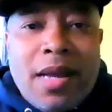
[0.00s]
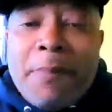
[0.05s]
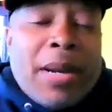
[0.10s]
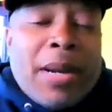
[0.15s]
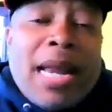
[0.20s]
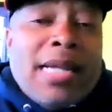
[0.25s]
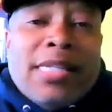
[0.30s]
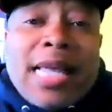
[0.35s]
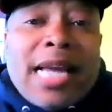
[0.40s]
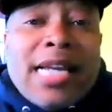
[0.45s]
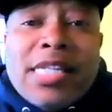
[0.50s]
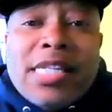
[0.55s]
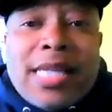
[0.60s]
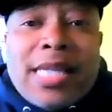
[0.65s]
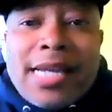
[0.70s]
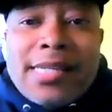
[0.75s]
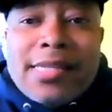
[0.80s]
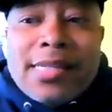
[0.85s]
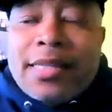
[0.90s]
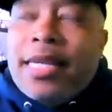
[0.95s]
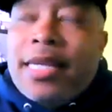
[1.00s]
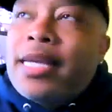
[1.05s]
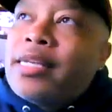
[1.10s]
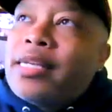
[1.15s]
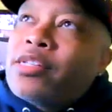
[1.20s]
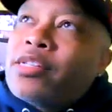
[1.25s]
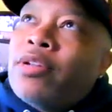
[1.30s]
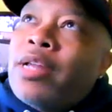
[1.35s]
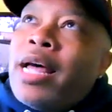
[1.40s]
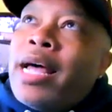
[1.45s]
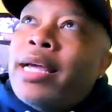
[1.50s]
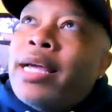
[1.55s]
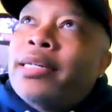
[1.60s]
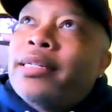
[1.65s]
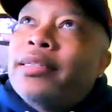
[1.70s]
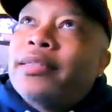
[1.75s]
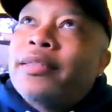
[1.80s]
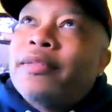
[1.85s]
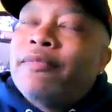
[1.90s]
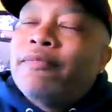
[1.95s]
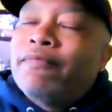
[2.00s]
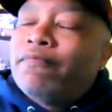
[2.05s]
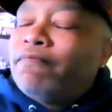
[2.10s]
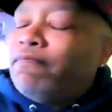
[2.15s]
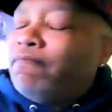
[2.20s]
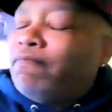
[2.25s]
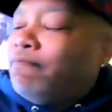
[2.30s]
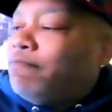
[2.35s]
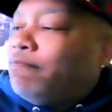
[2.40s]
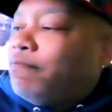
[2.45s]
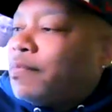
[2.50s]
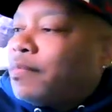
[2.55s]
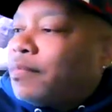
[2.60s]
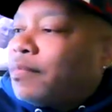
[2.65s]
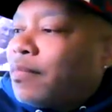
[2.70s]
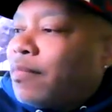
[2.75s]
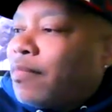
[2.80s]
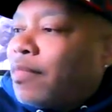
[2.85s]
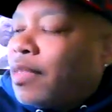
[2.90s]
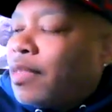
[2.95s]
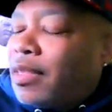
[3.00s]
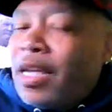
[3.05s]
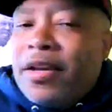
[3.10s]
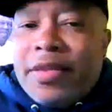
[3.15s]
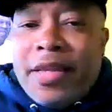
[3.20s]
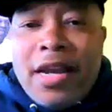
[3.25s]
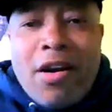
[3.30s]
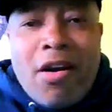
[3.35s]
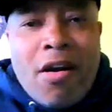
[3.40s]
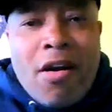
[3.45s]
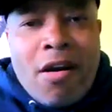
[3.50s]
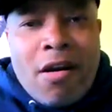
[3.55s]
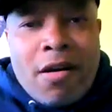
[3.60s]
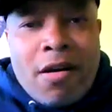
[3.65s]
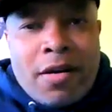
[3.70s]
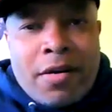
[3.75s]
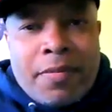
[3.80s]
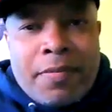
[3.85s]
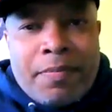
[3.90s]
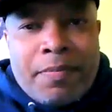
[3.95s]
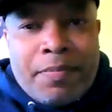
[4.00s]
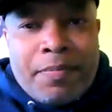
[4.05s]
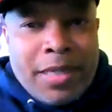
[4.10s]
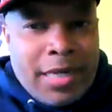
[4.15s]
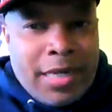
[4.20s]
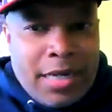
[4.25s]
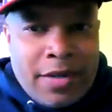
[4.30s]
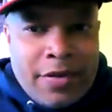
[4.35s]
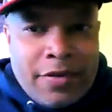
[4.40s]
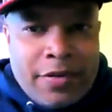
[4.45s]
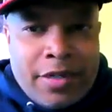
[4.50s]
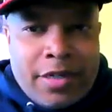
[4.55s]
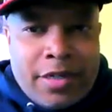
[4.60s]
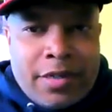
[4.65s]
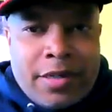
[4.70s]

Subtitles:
But that's the thing. So like there are plenty of